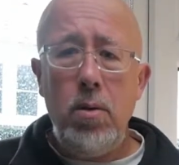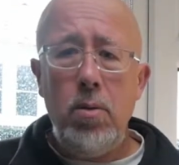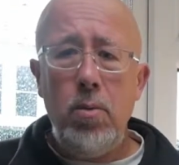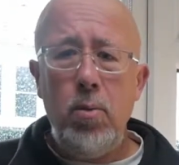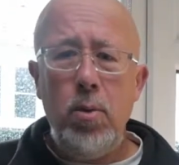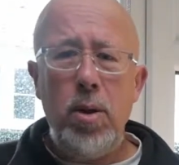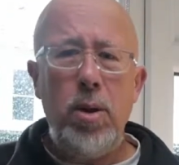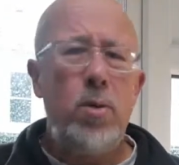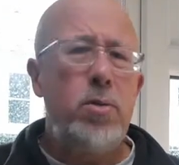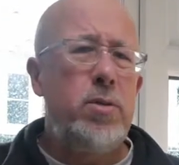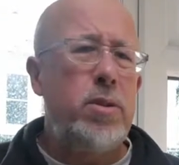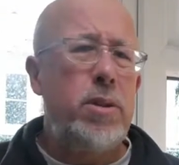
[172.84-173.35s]

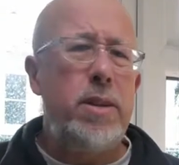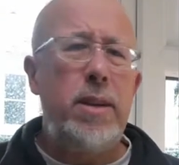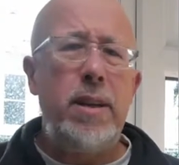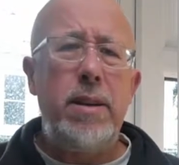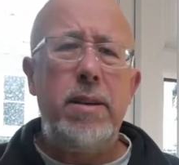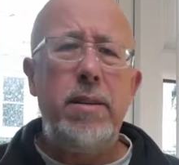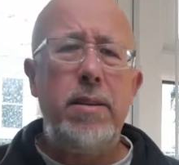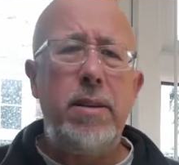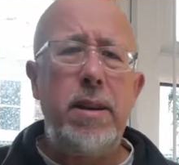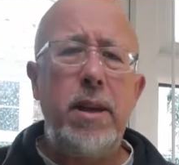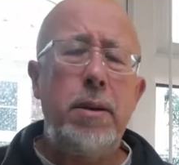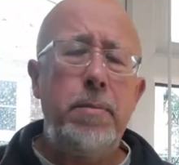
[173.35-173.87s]
We also need
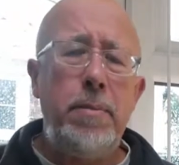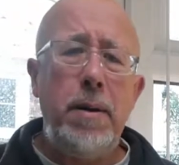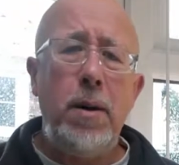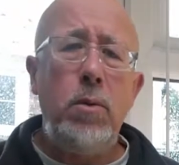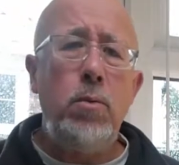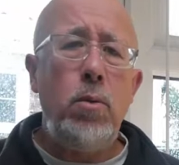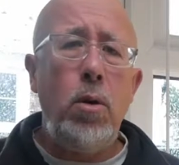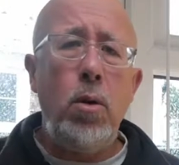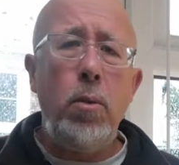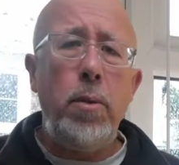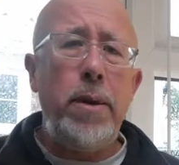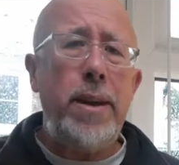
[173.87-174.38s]
to think about
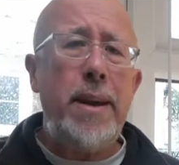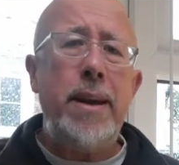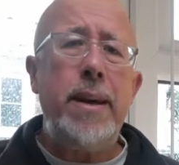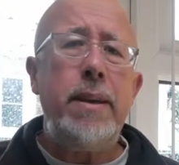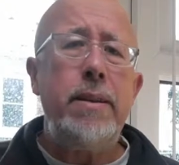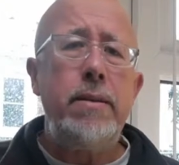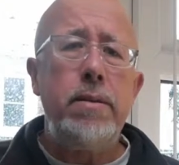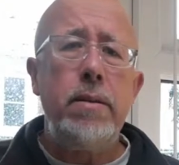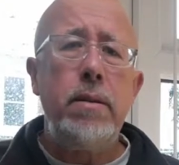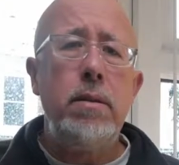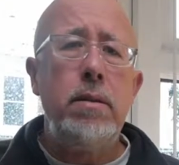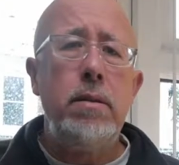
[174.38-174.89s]
what we
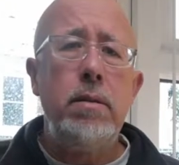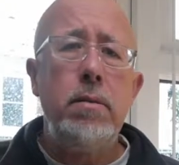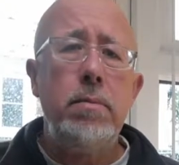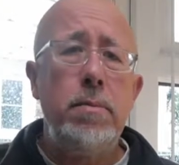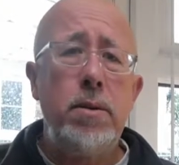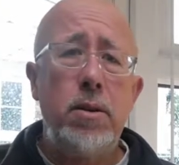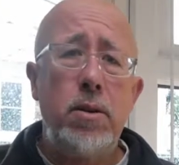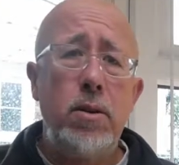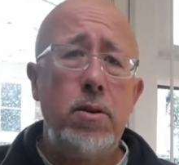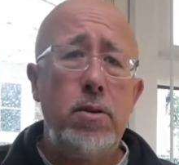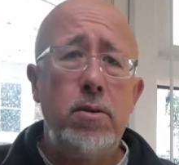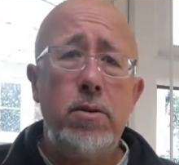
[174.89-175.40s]
eat,
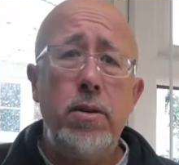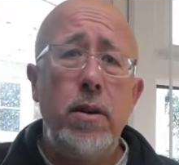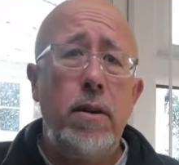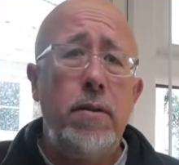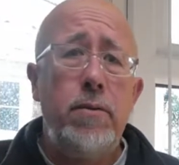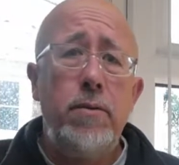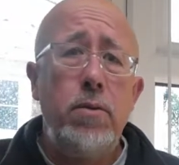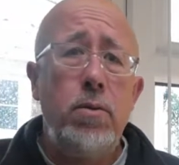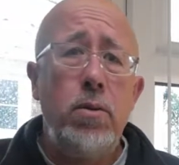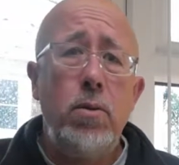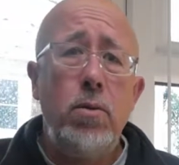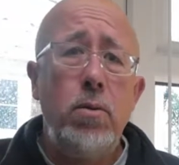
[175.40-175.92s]
because
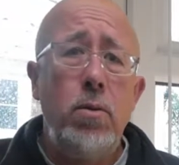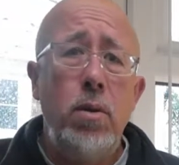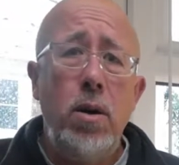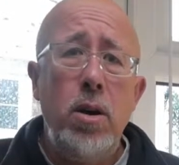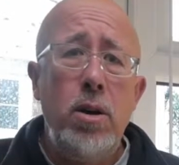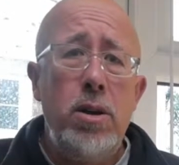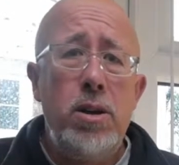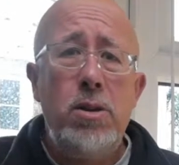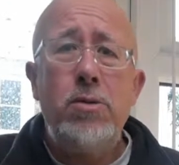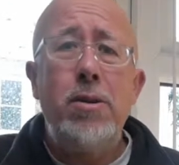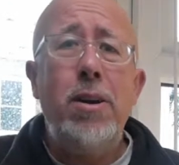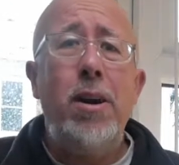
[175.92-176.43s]
after all,
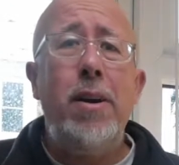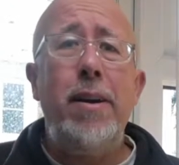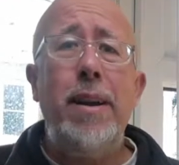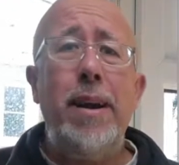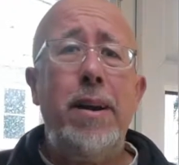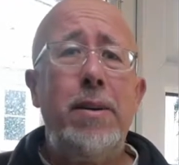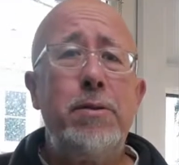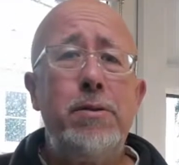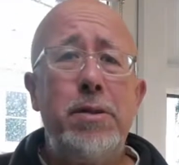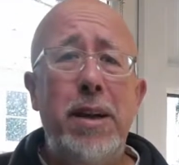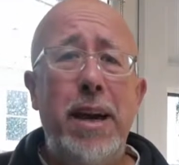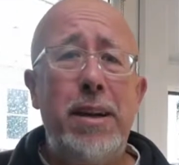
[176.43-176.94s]
you can't
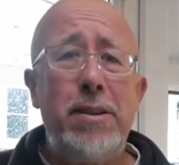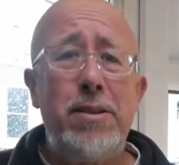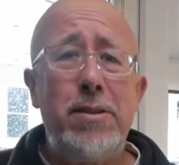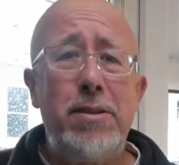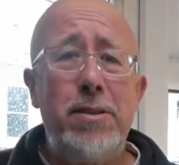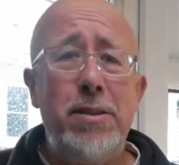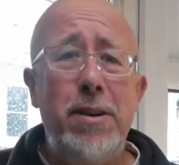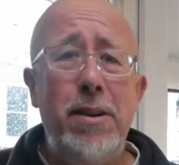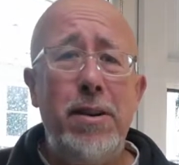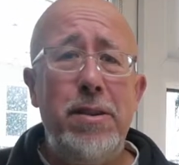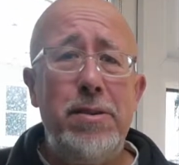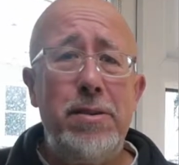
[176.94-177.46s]

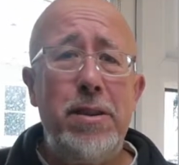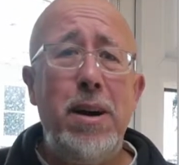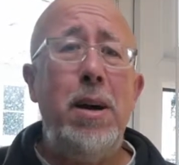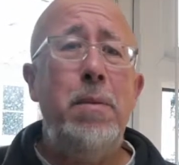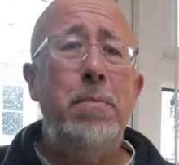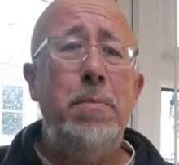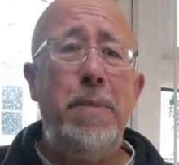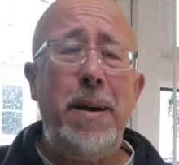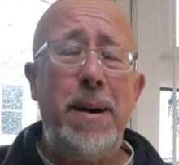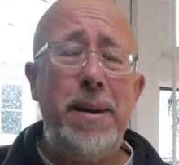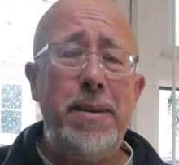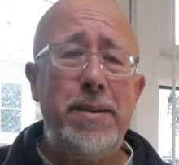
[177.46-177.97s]
exercise a
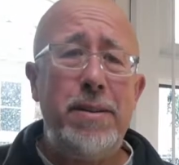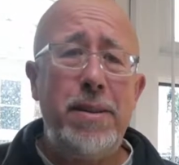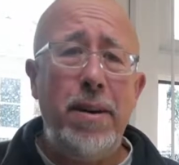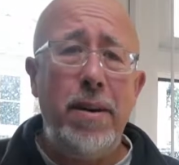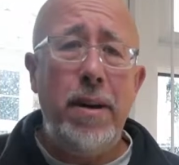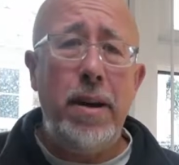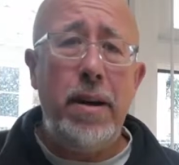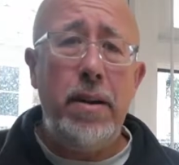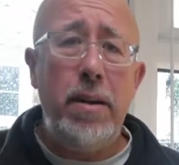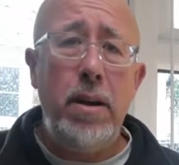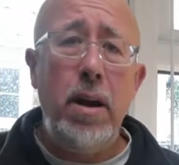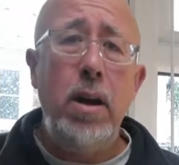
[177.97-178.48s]
bad
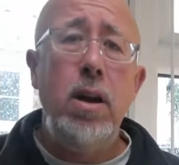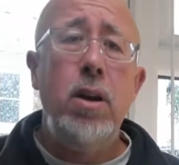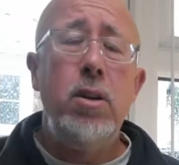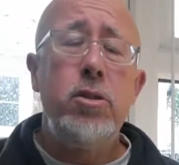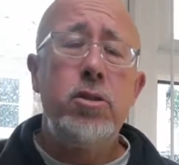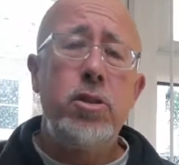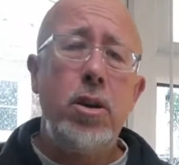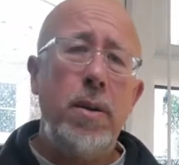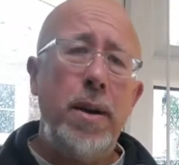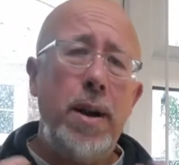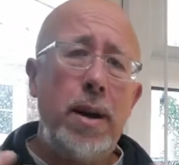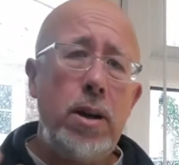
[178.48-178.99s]
diet.
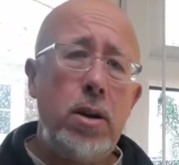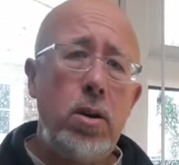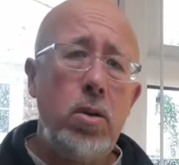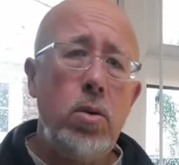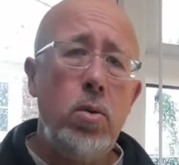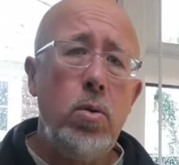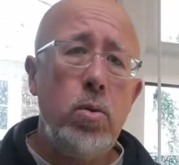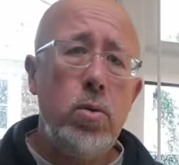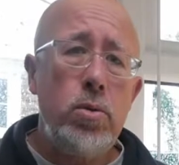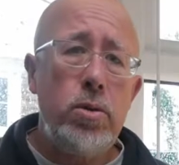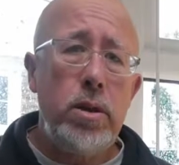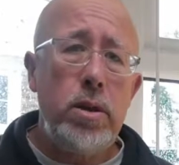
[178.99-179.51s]
So our
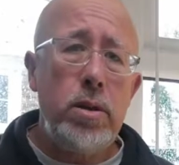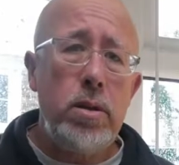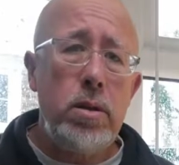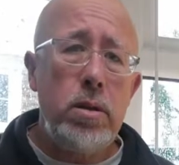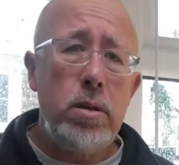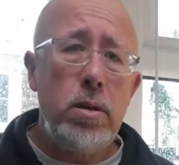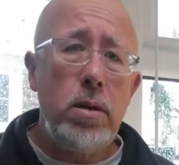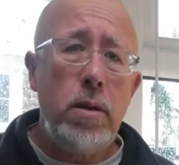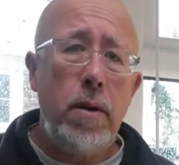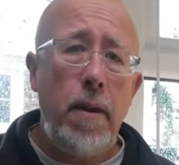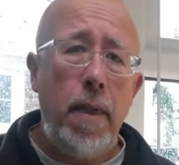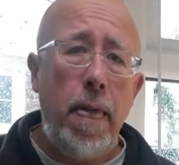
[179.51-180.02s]

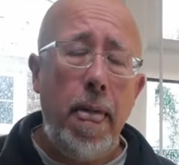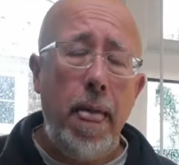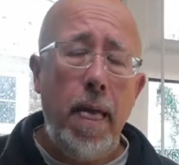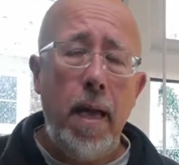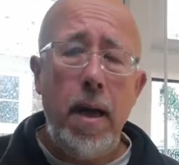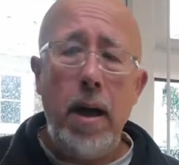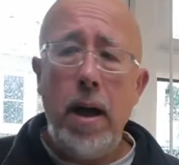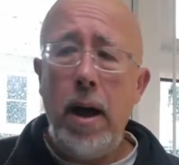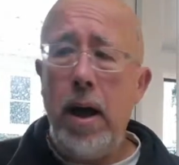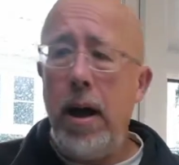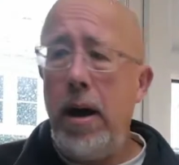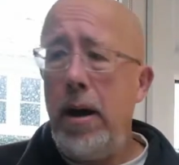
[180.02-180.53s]
courses
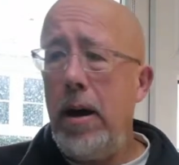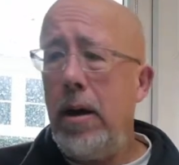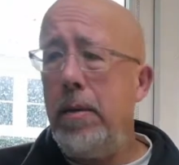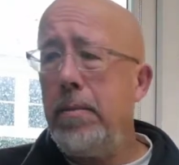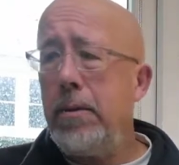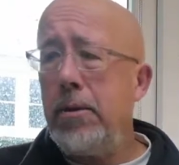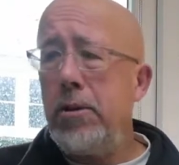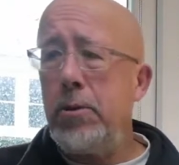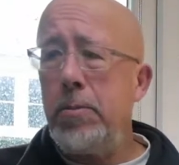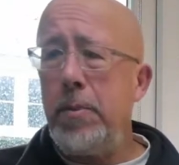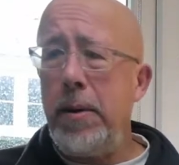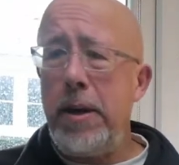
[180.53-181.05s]
and
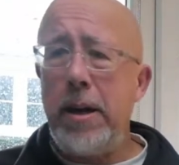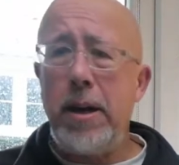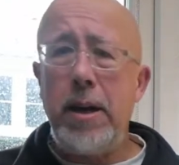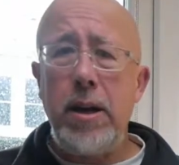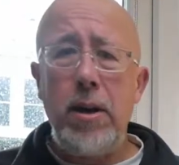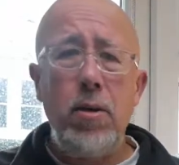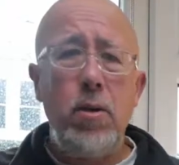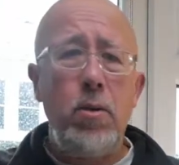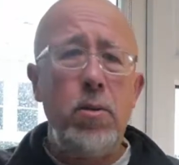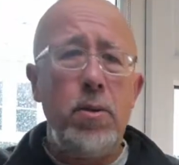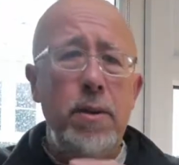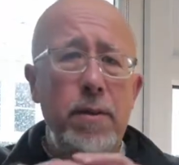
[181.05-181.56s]
my speaking
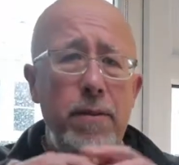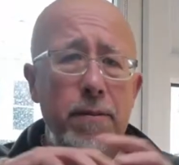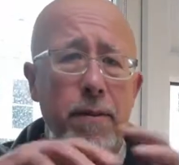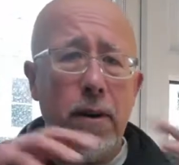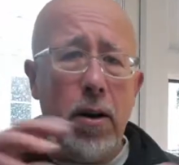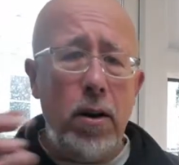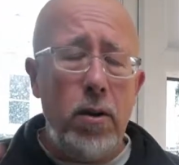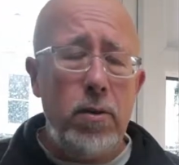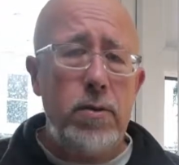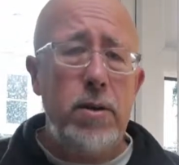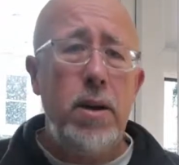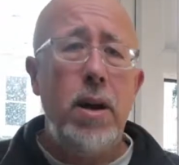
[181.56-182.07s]
are all
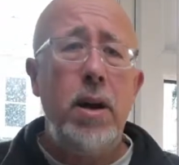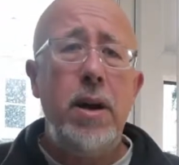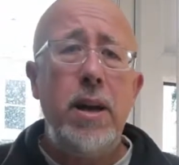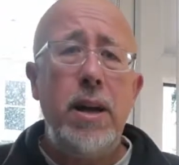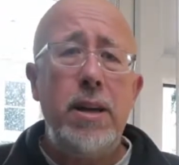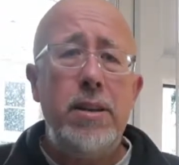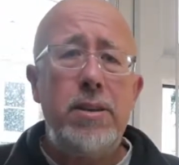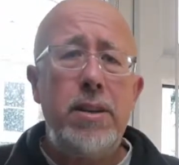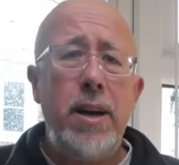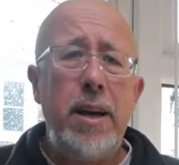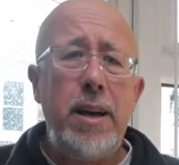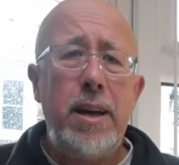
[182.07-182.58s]
involved
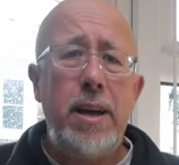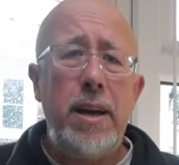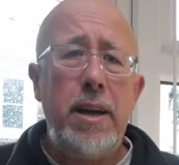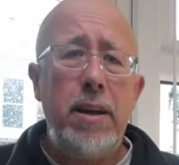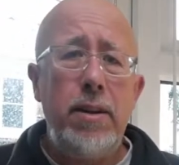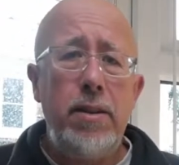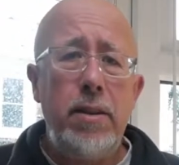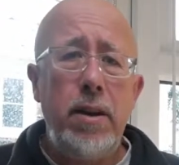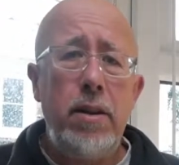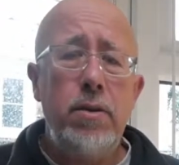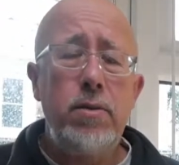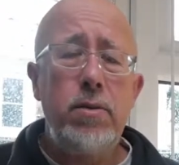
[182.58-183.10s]
in taking
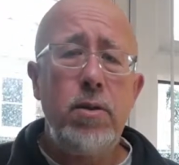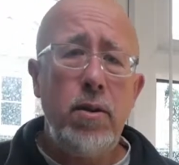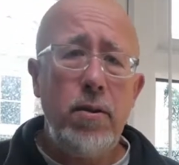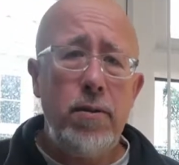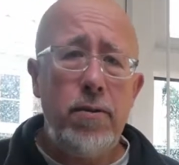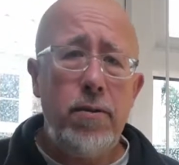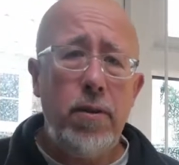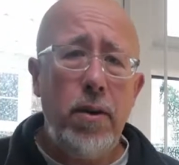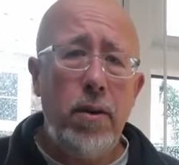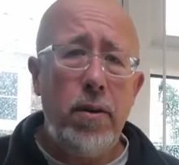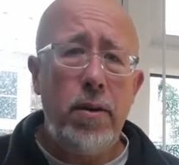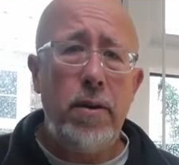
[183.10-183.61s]
in those
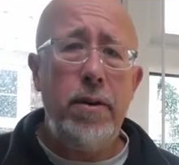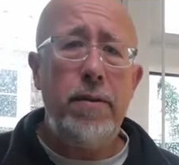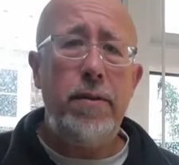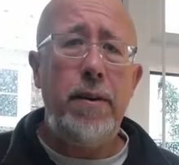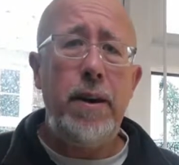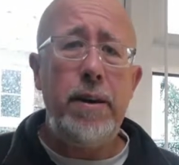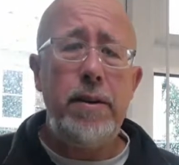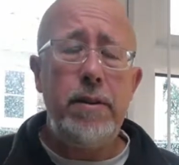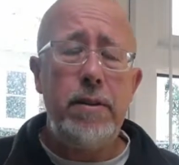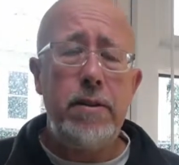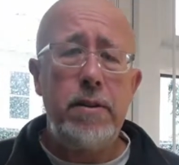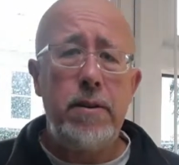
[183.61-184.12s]
4
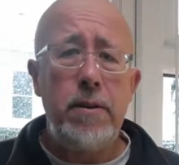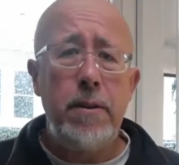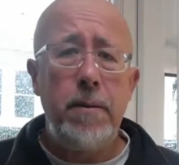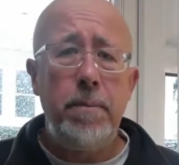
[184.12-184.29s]
events.